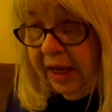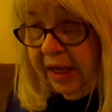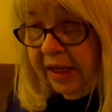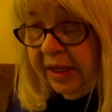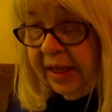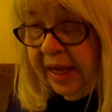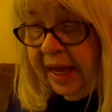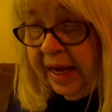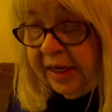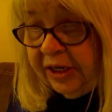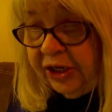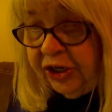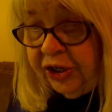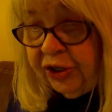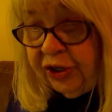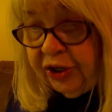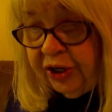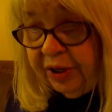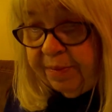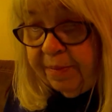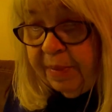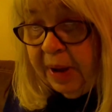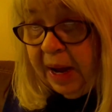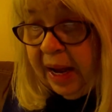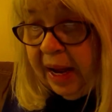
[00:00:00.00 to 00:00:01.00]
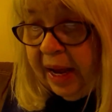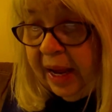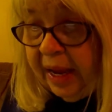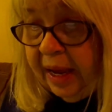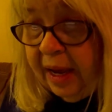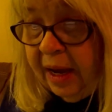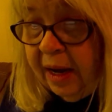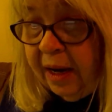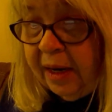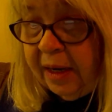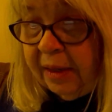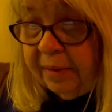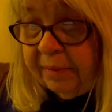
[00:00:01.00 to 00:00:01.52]
That took my
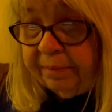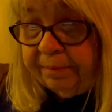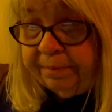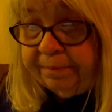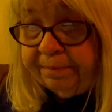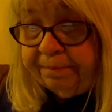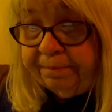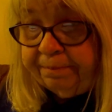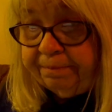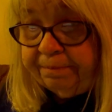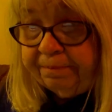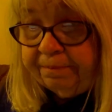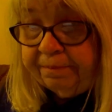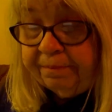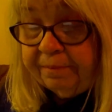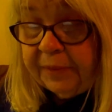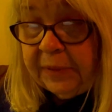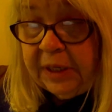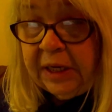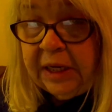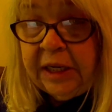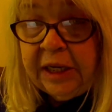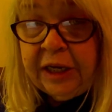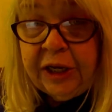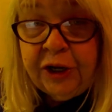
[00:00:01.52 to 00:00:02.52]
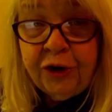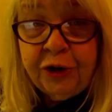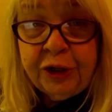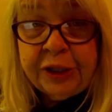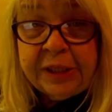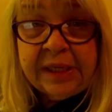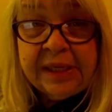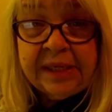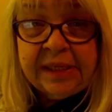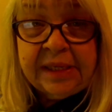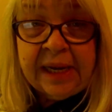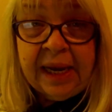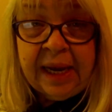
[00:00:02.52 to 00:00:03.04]
um,
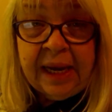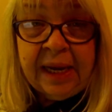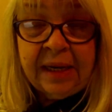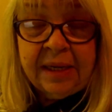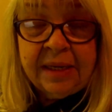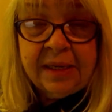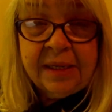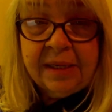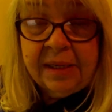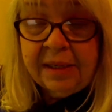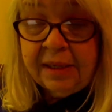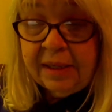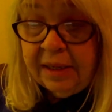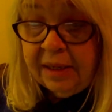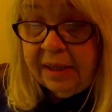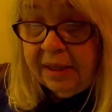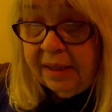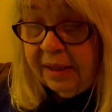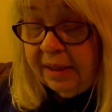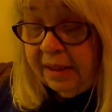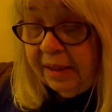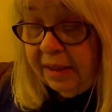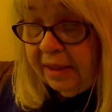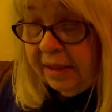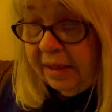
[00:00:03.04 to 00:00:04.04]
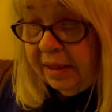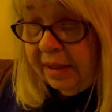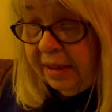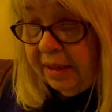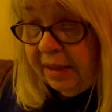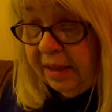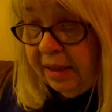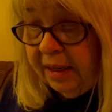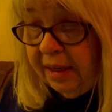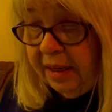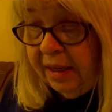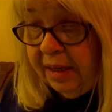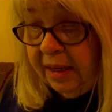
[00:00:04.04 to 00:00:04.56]
year-to-date
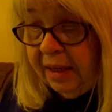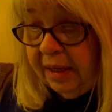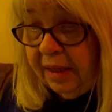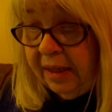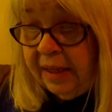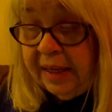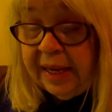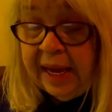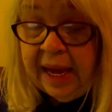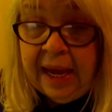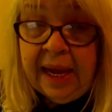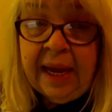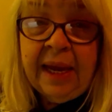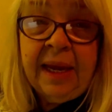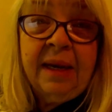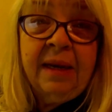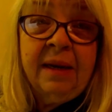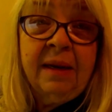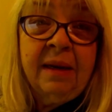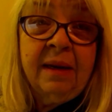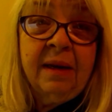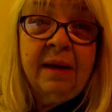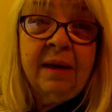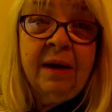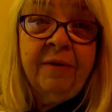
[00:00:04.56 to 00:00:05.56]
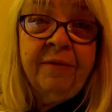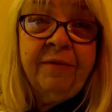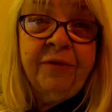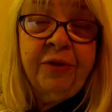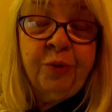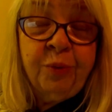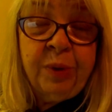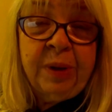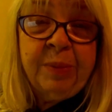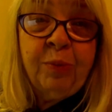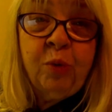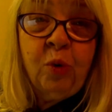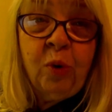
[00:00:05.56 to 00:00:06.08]
gain of
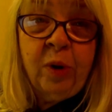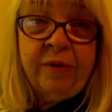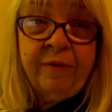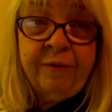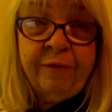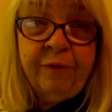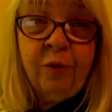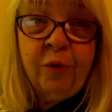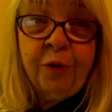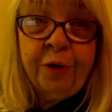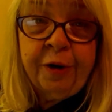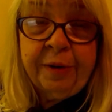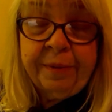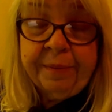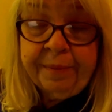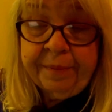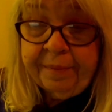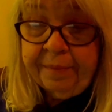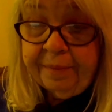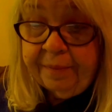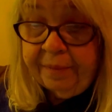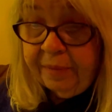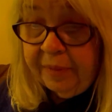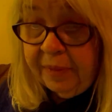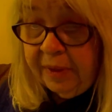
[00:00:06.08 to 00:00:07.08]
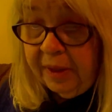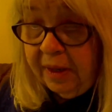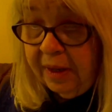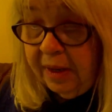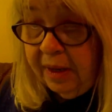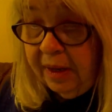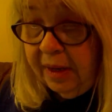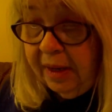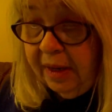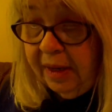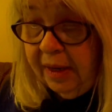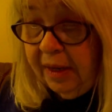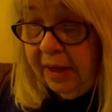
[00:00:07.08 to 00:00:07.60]
3.4.
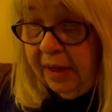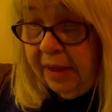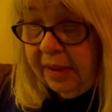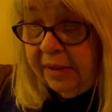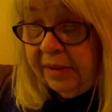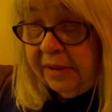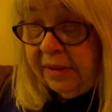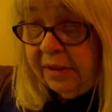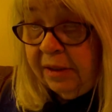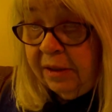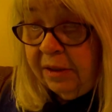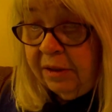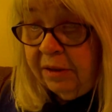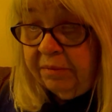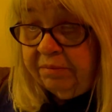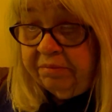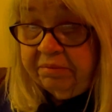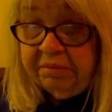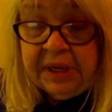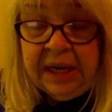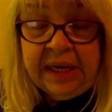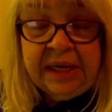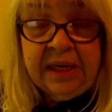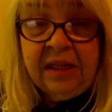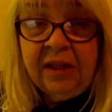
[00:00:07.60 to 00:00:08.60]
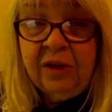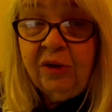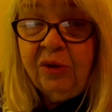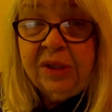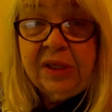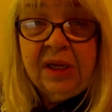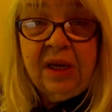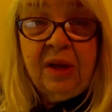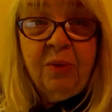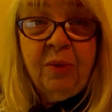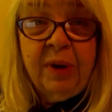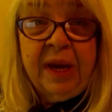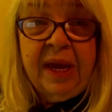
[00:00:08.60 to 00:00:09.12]
So I didn't lose
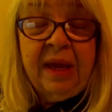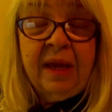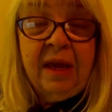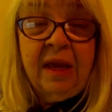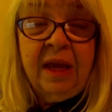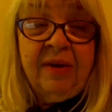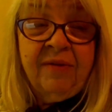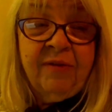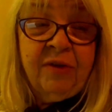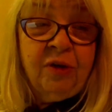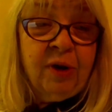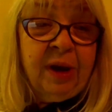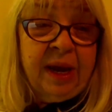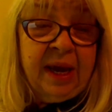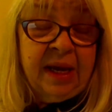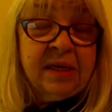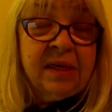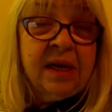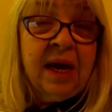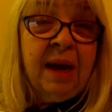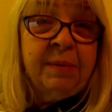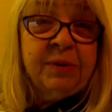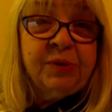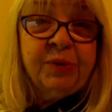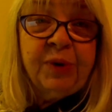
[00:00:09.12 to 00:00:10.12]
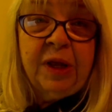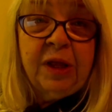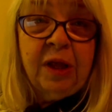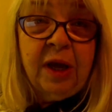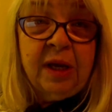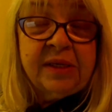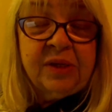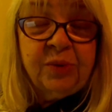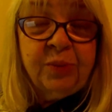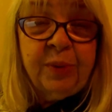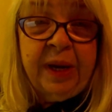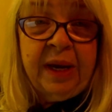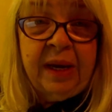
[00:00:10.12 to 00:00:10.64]
any weight, even though I had times where I
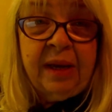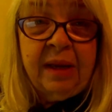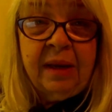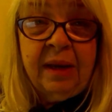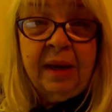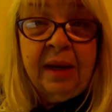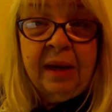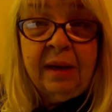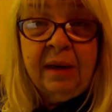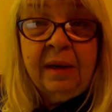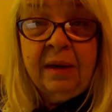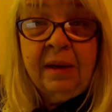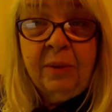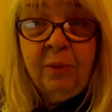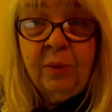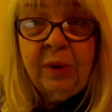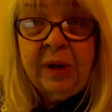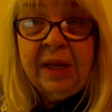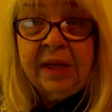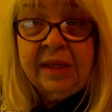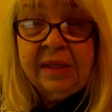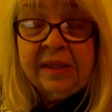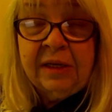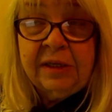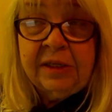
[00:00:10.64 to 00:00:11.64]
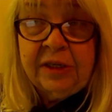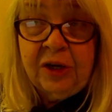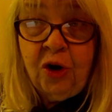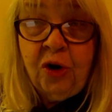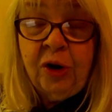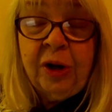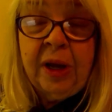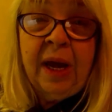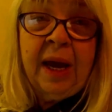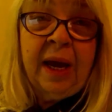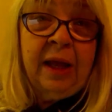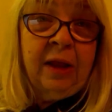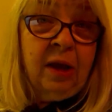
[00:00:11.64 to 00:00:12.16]
lost weight. And when I was in South
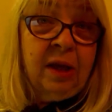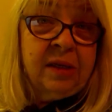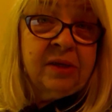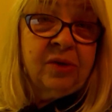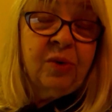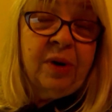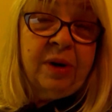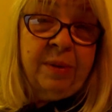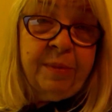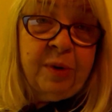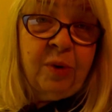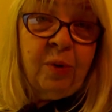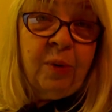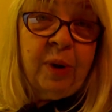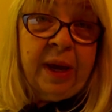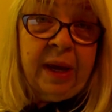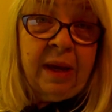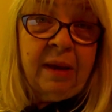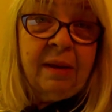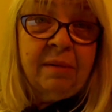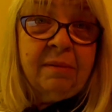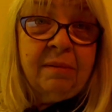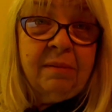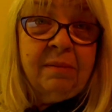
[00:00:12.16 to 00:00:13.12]
Dakota, I lost quite a bit of weight.